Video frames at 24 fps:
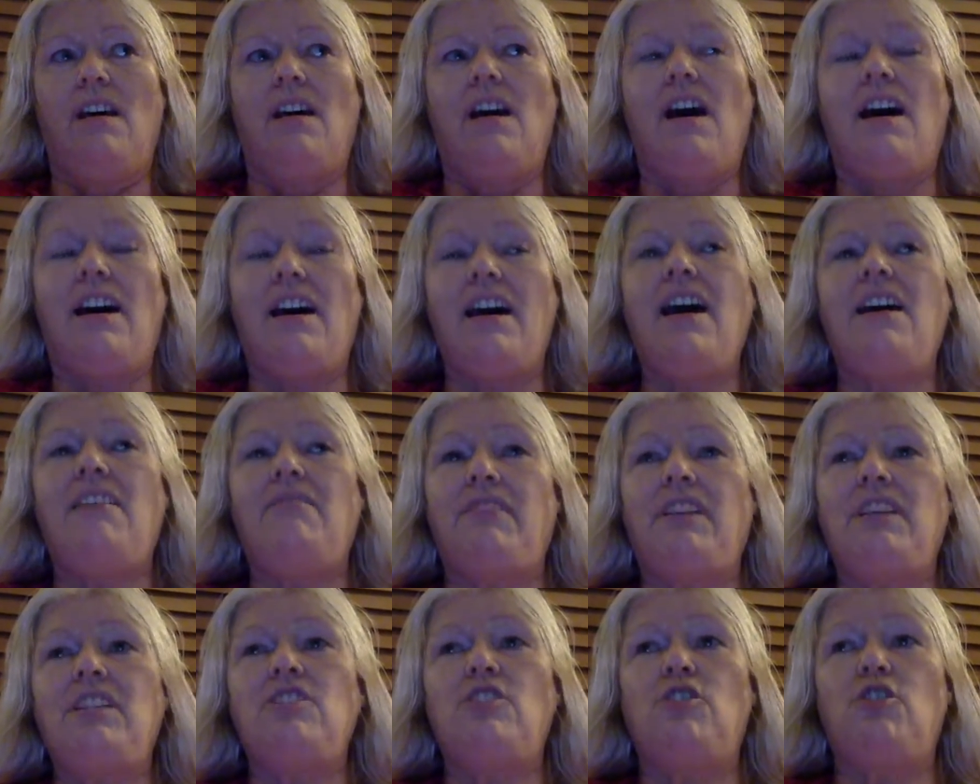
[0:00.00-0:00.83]

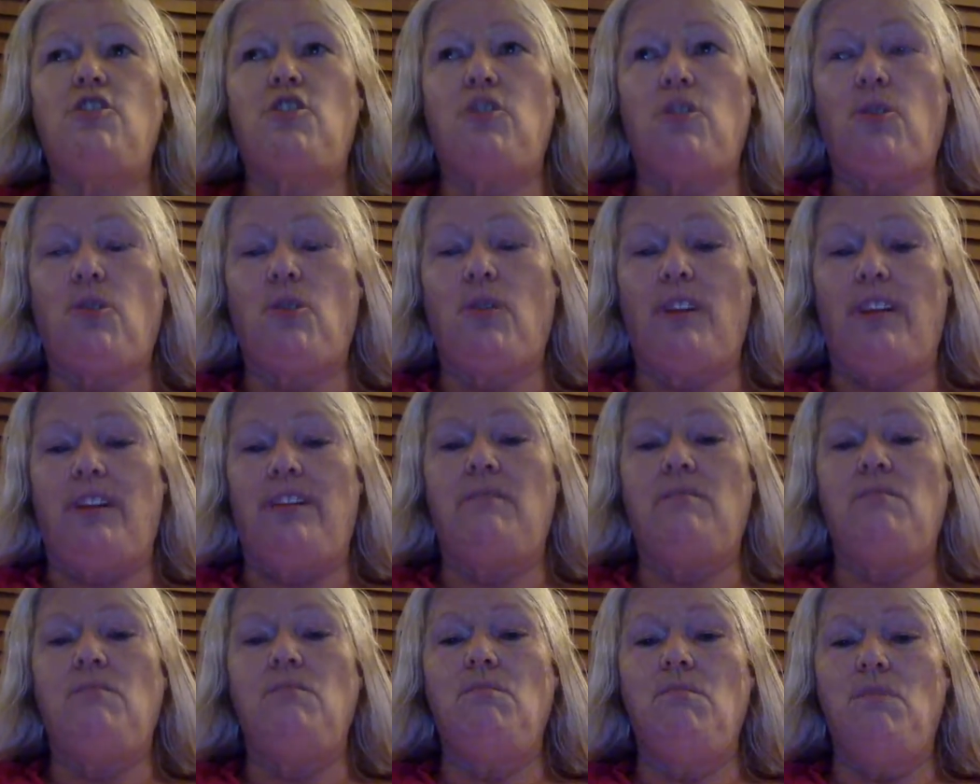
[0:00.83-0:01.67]
have enjoyed
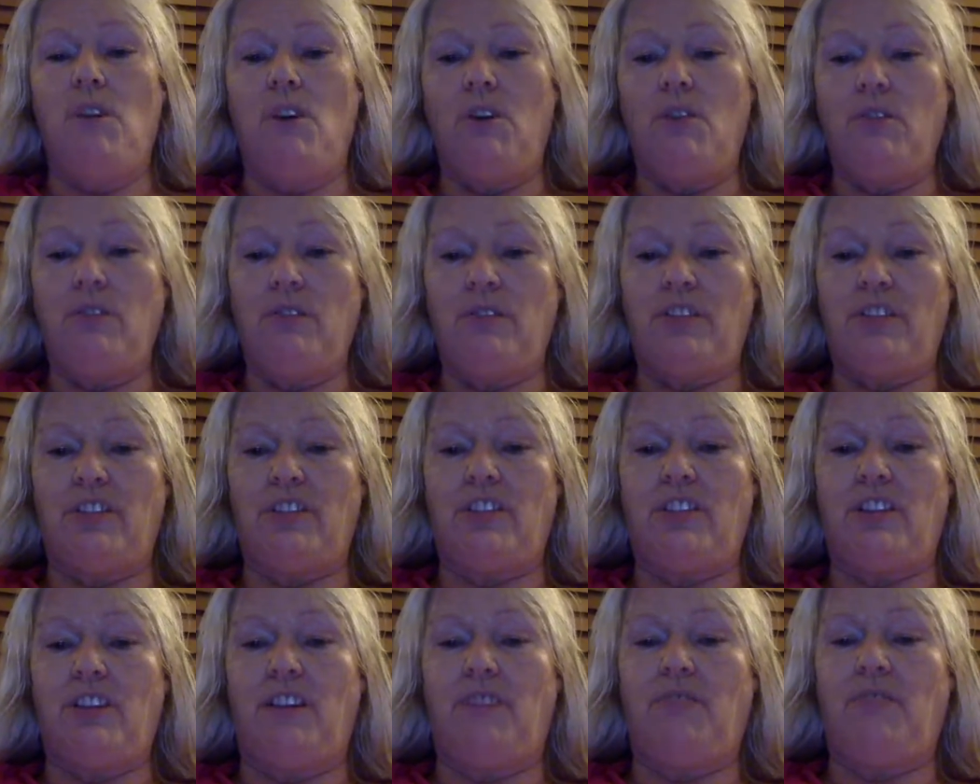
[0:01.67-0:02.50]

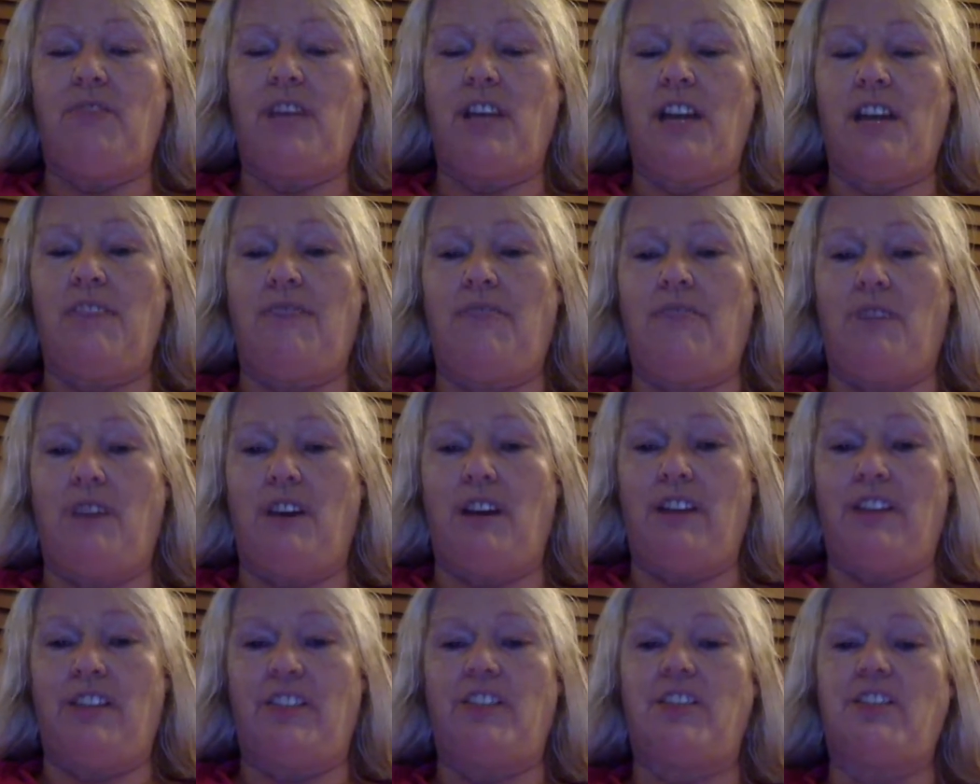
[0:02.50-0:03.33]
most of what I've
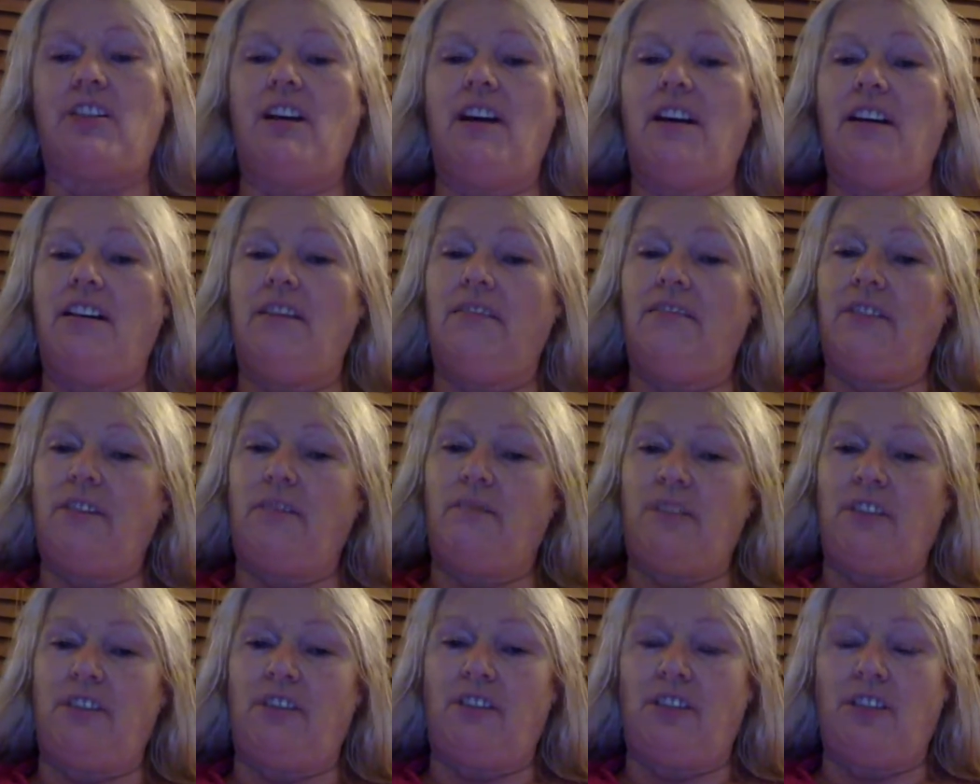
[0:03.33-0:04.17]
watched of
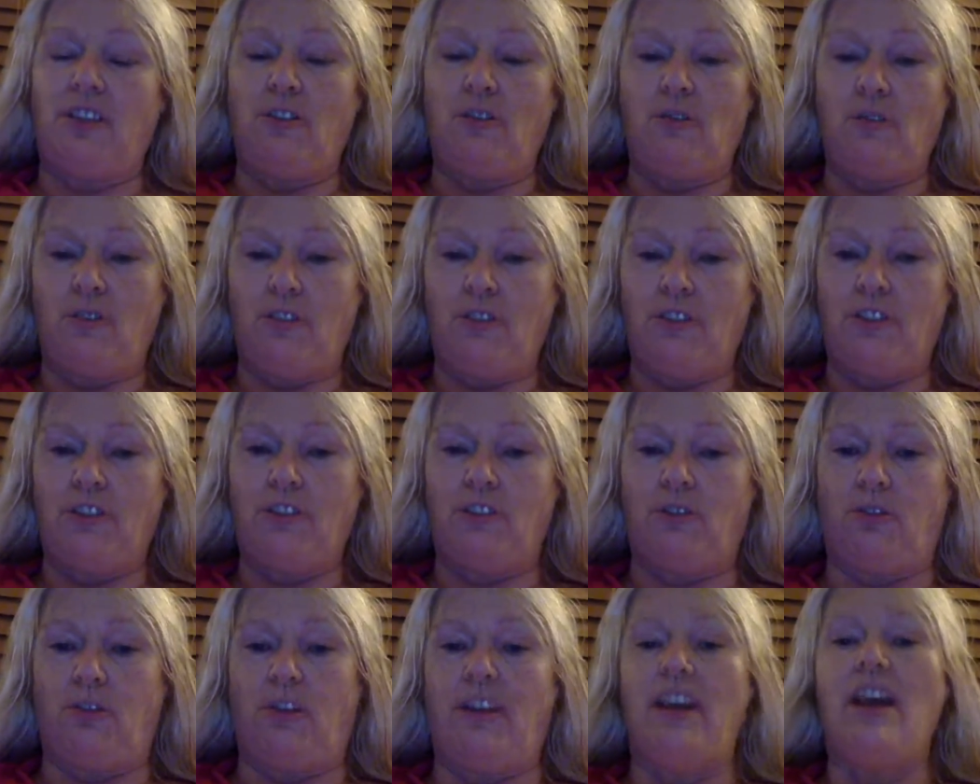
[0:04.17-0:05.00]
American Horror
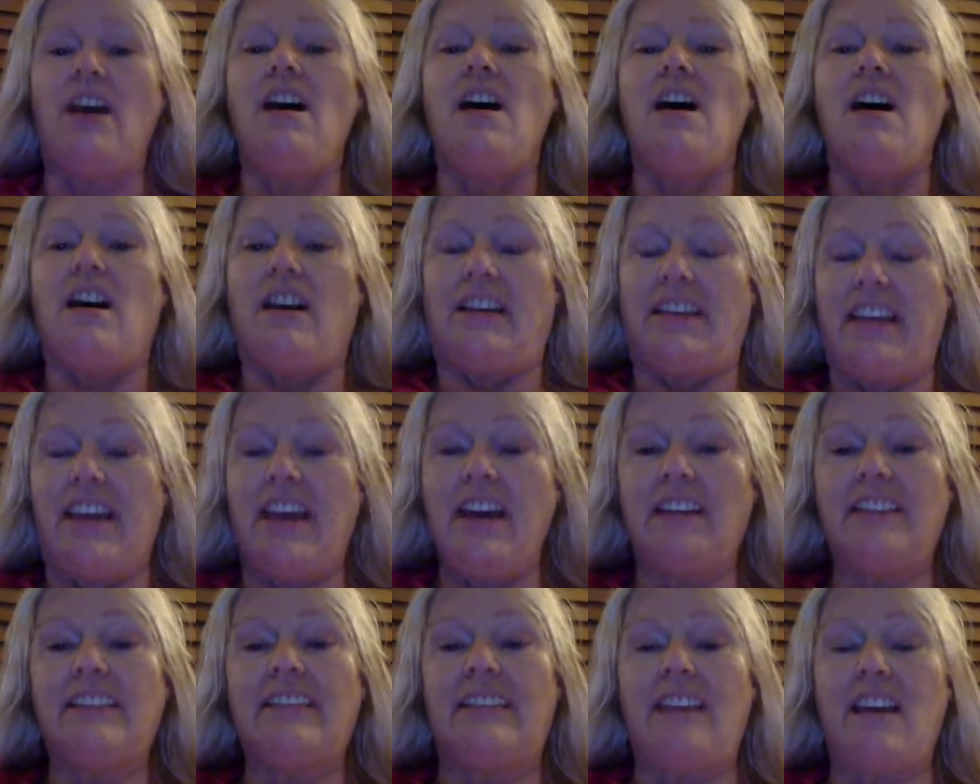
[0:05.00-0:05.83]
Story. I
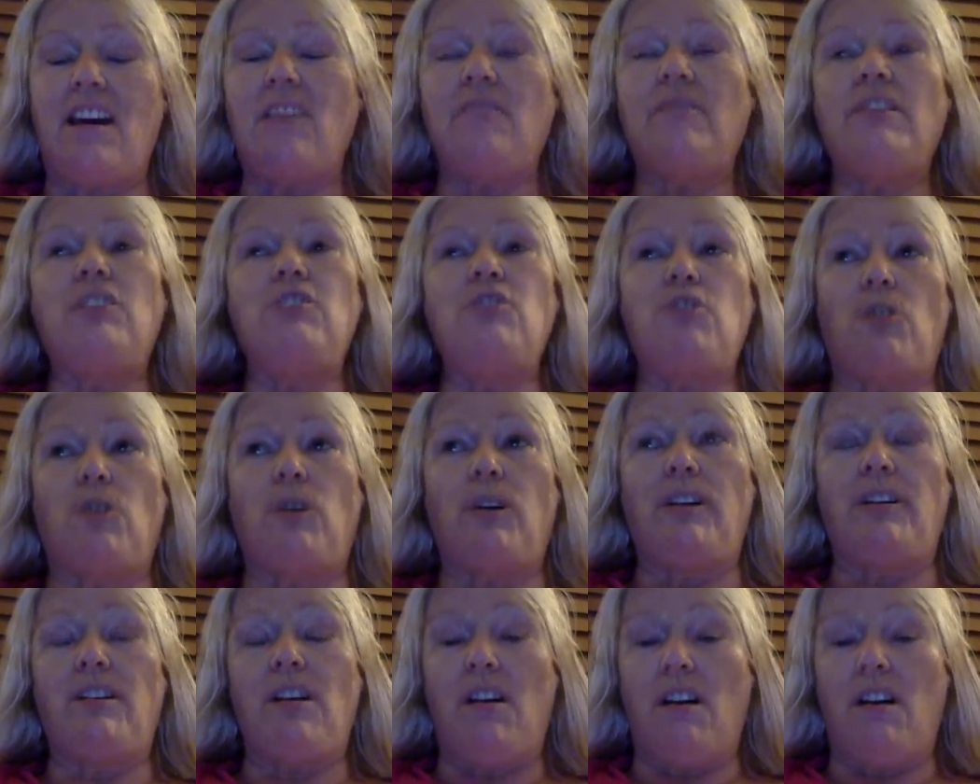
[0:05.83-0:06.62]
can't say I've enjoyed